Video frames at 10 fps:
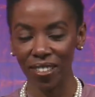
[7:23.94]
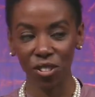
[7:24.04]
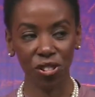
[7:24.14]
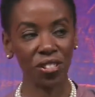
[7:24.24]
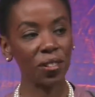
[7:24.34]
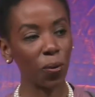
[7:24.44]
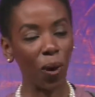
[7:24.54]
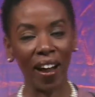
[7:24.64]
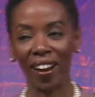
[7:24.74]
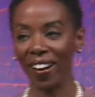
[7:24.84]
She's in the
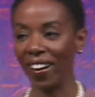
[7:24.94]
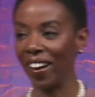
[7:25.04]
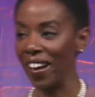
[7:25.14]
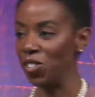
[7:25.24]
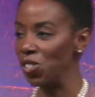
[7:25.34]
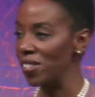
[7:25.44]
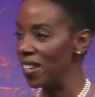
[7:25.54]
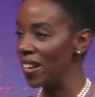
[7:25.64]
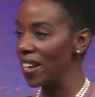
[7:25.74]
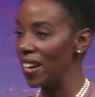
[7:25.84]
choir, and she's
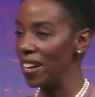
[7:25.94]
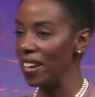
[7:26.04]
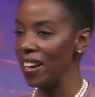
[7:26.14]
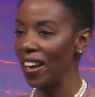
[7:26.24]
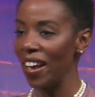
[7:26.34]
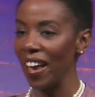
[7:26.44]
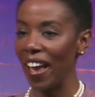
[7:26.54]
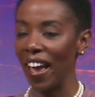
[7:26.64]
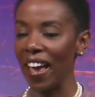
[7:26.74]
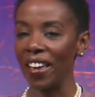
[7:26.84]
singing,
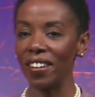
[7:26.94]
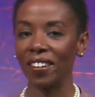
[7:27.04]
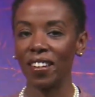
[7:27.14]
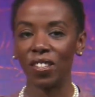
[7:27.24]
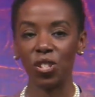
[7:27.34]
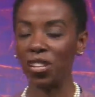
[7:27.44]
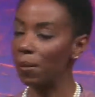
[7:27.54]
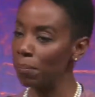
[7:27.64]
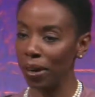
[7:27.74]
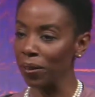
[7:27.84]
and she
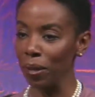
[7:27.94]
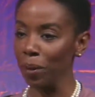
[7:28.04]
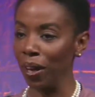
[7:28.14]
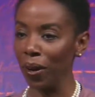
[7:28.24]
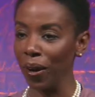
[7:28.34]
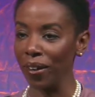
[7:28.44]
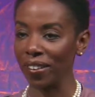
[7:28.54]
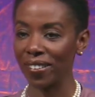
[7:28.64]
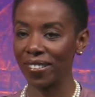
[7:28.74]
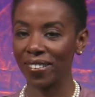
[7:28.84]
can barely be heard.
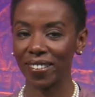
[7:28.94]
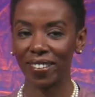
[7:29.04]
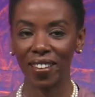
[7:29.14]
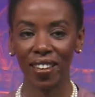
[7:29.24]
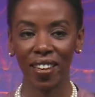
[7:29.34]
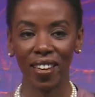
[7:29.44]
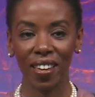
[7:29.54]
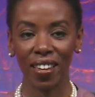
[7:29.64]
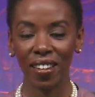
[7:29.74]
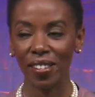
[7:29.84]

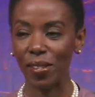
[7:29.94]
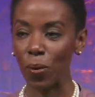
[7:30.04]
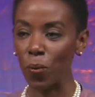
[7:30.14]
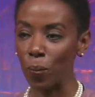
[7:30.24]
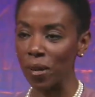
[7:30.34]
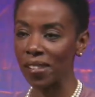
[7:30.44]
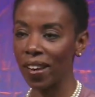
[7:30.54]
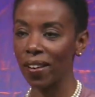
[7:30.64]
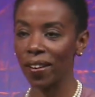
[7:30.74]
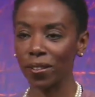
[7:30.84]
So Whoopi's
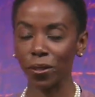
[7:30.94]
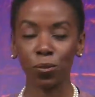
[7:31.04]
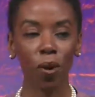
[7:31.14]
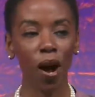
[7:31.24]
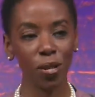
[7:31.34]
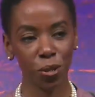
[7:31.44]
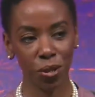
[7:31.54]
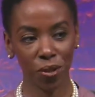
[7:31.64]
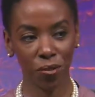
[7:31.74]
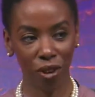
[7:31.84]
character draws her to
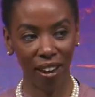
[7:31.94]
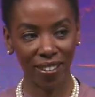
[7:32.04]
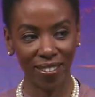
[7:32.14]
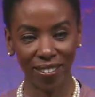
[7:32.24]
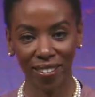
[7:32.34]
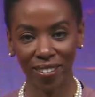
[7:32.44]
the front.